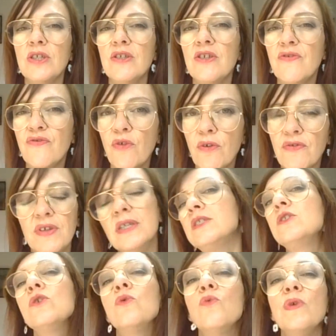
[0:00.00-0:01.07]
And for
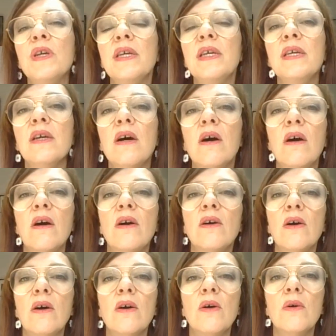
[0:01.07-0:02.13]
this, we
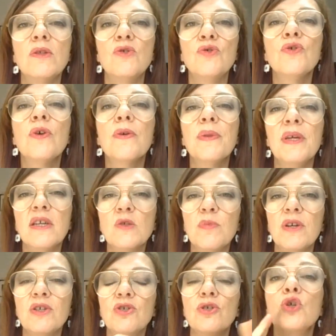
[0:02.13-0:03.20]
took the
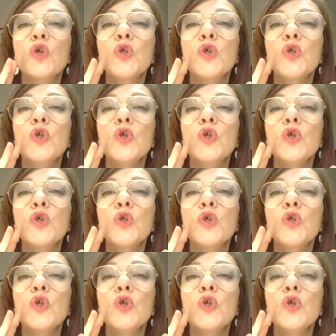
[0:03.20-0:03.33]
expression